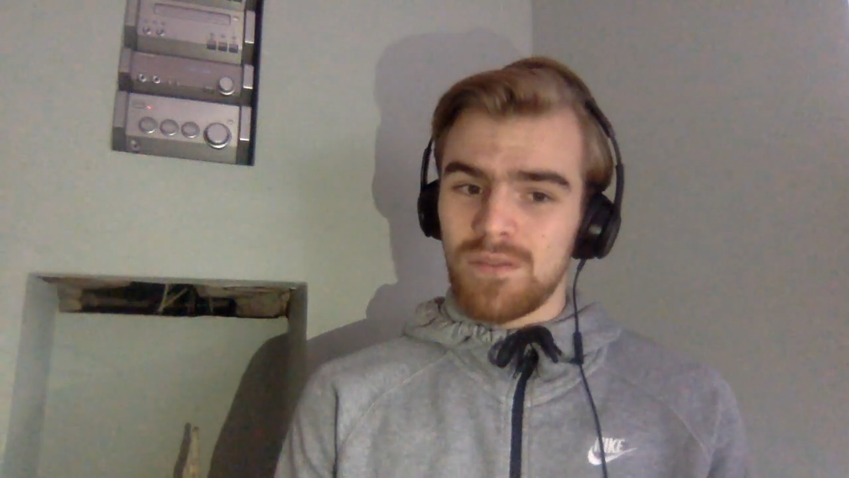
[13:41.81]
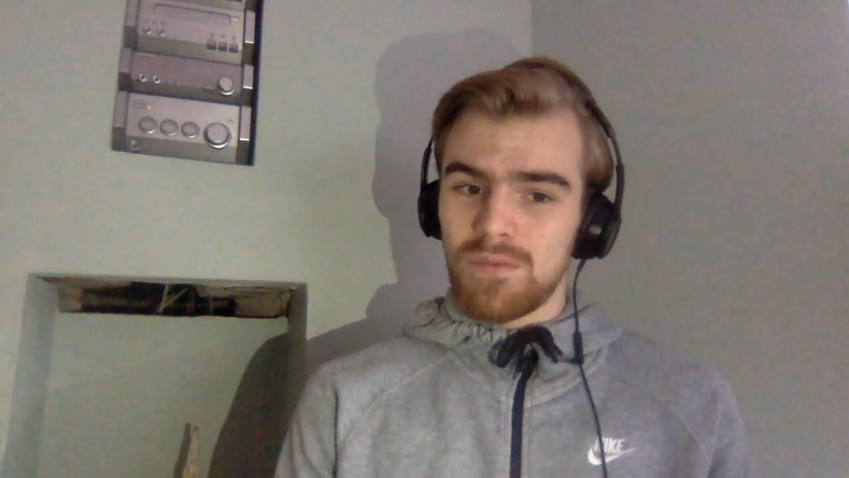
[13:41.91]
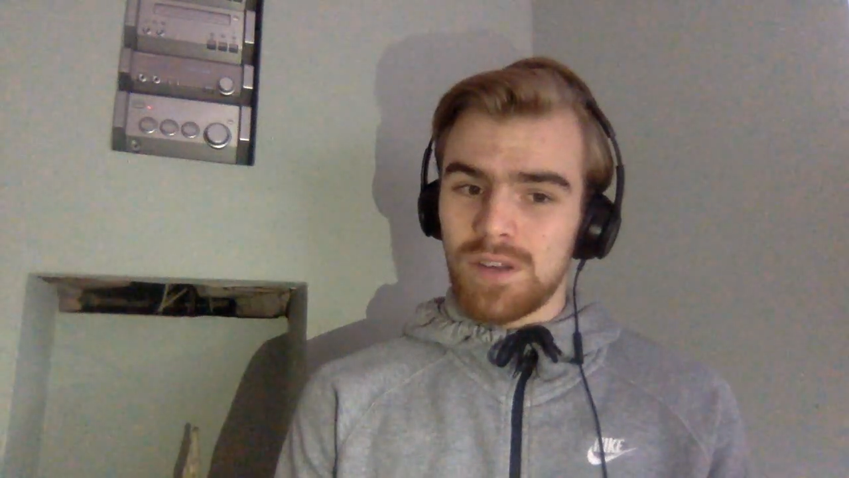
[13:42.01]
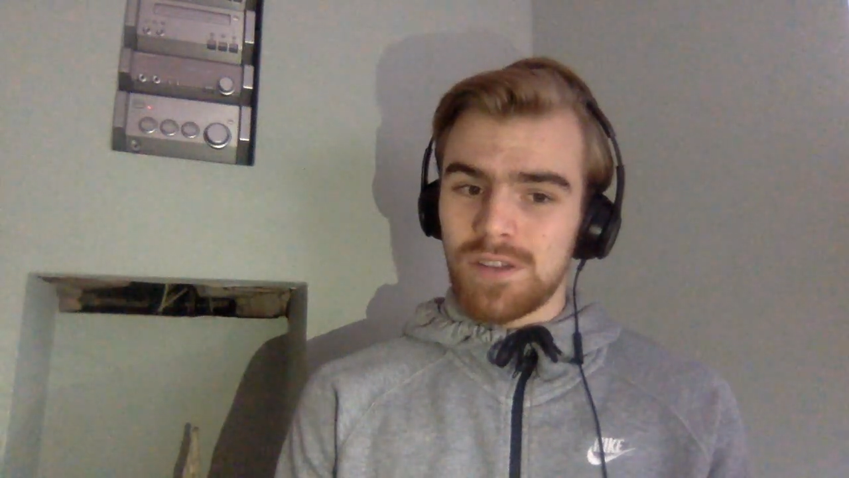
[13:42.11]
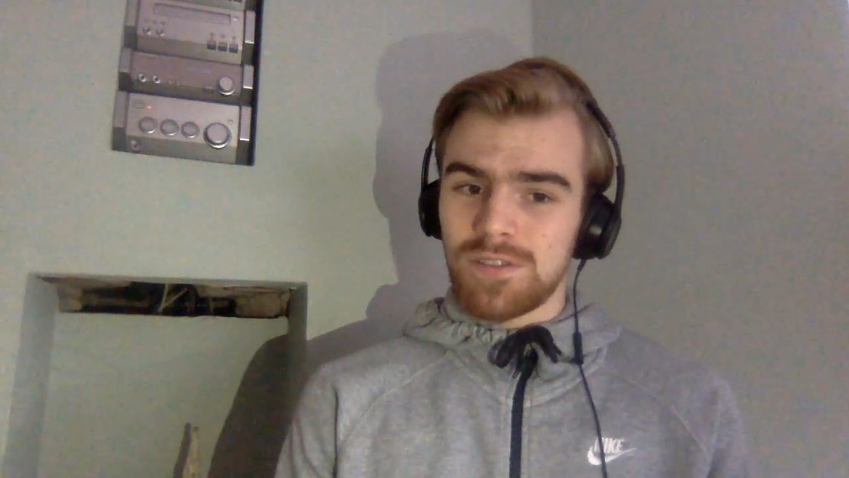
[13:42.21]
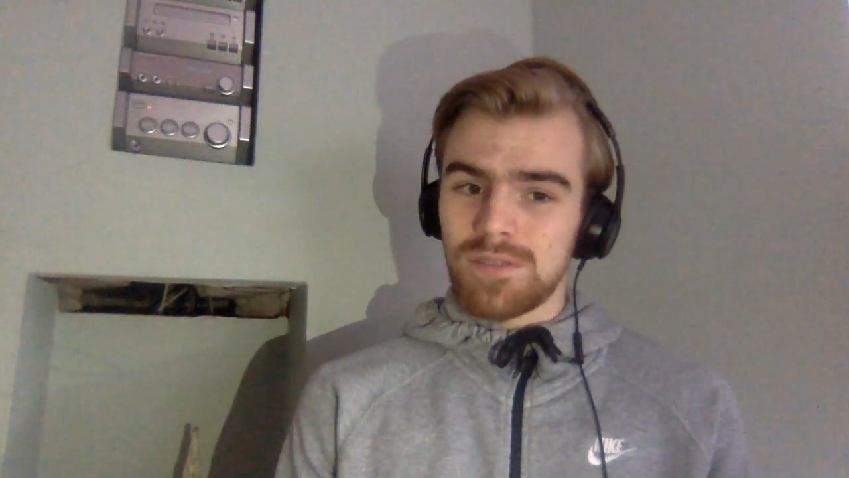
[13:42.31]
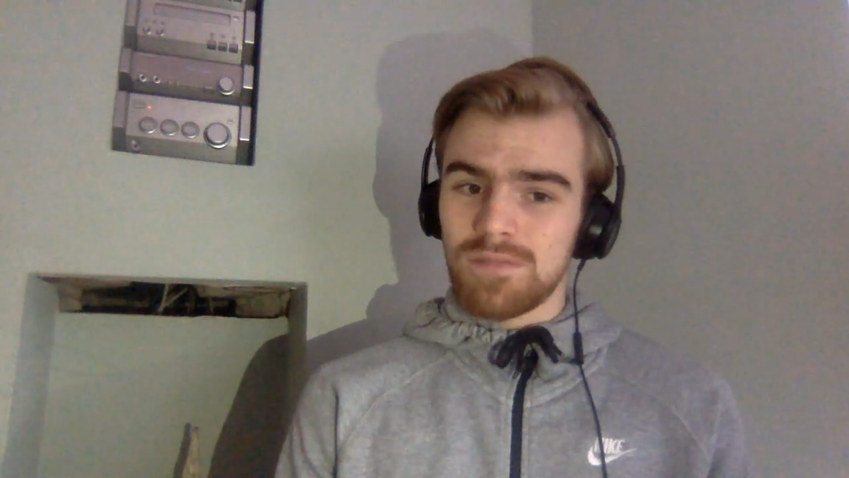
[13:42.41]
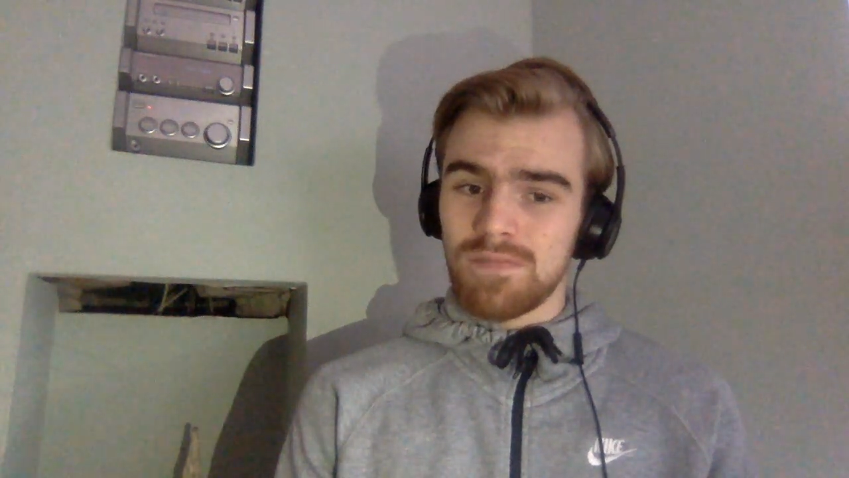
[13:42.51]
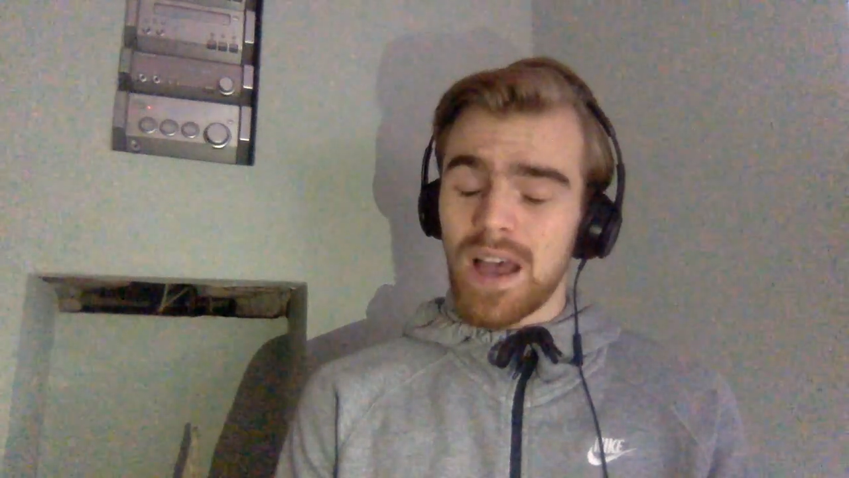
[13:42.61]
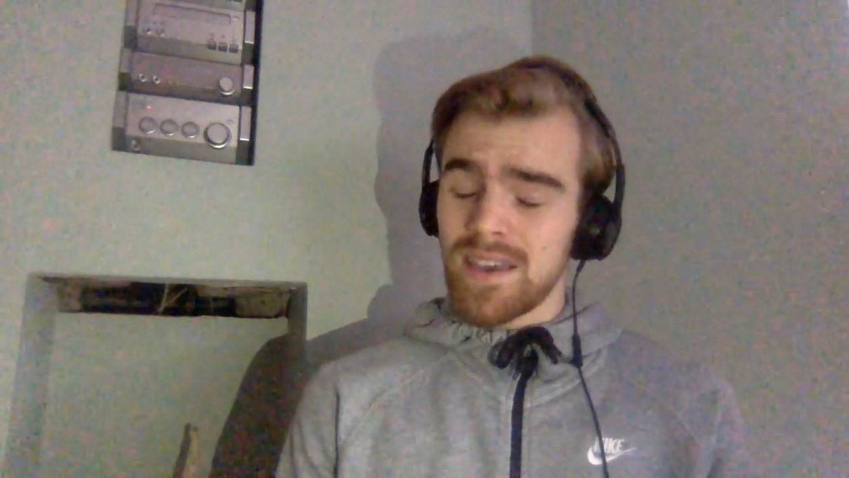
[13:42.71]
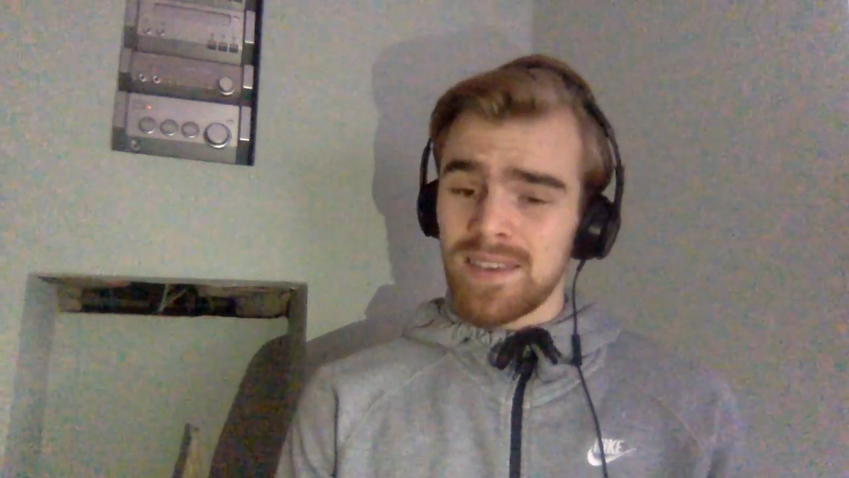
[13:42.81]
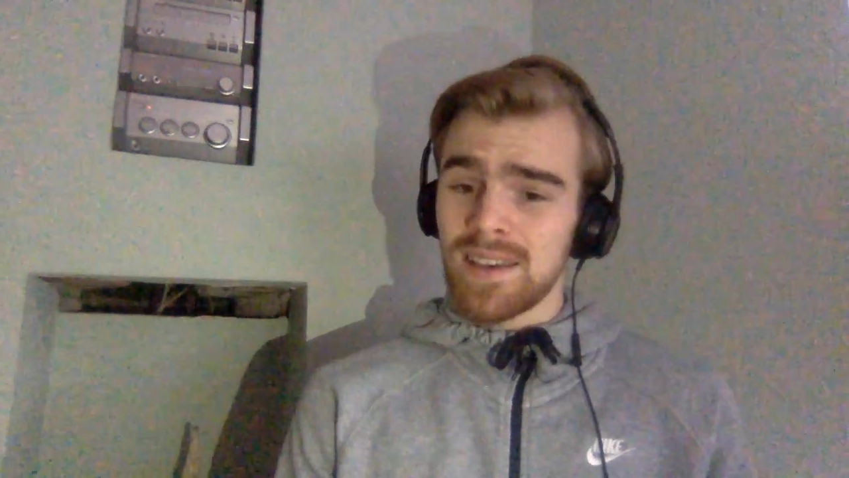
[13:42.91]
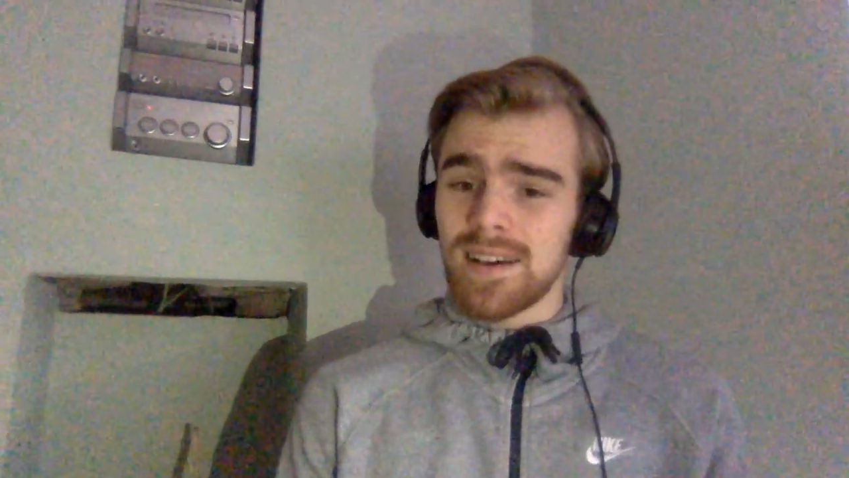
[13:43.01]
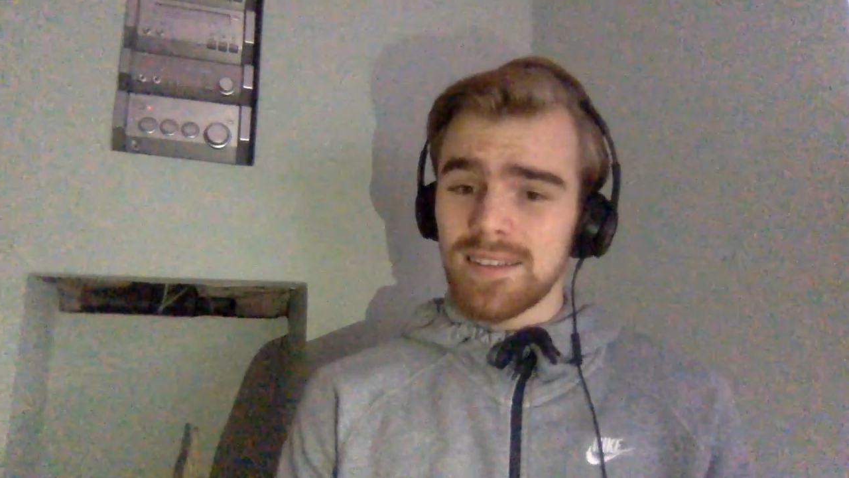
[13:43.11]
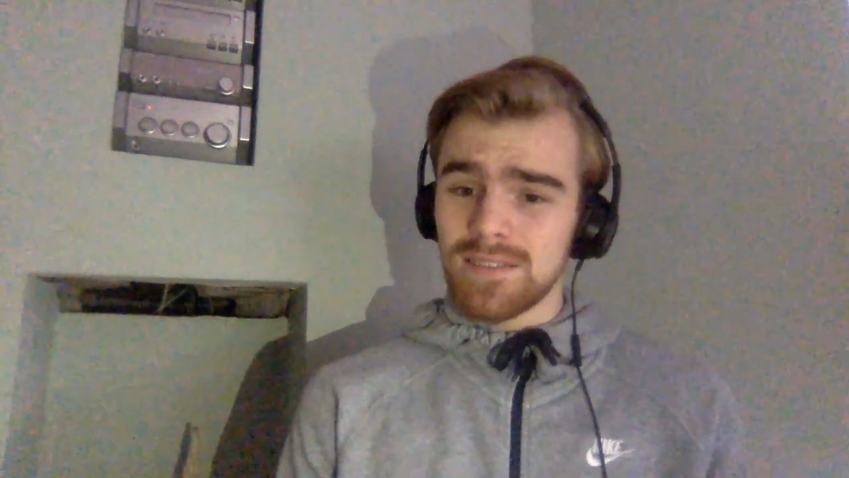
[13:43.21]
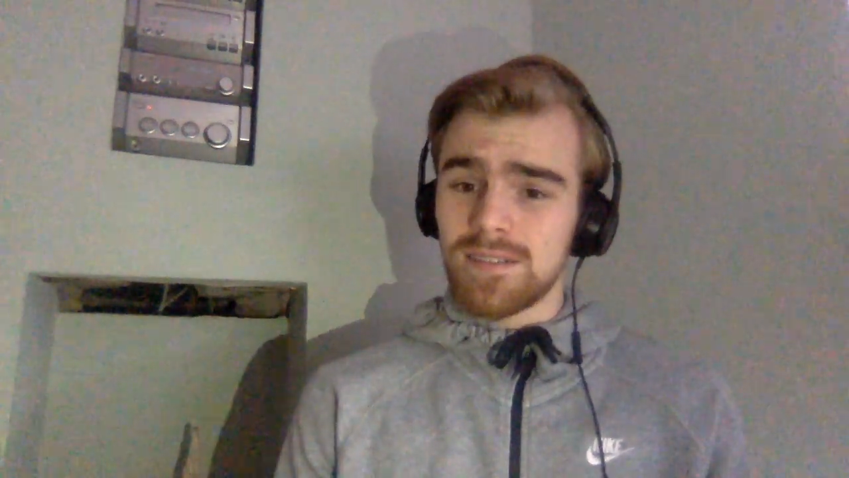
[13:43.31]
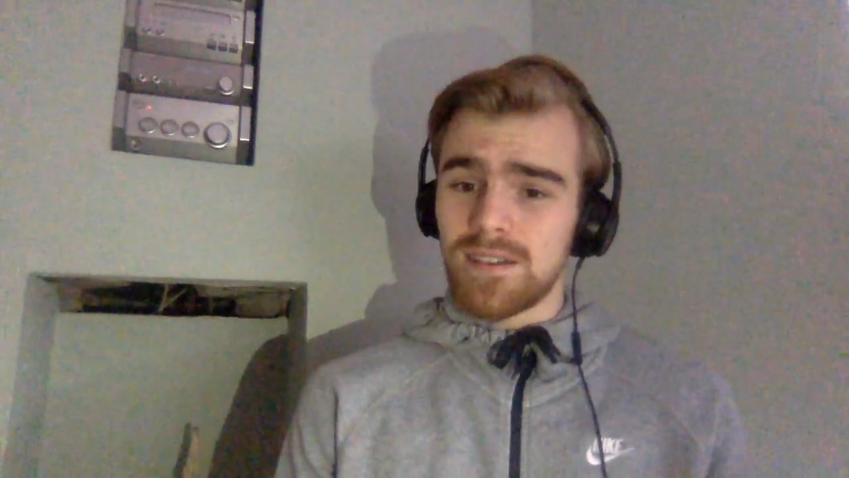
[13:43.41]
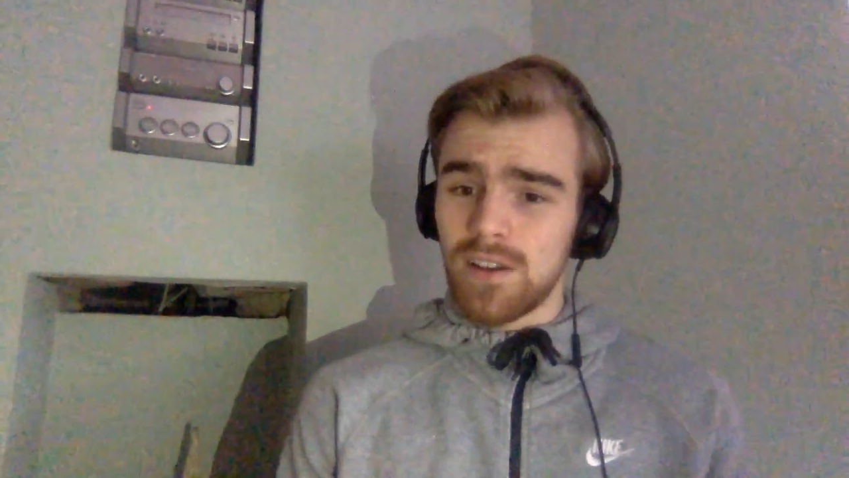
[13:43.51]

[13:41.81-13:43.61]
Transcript: which I think has a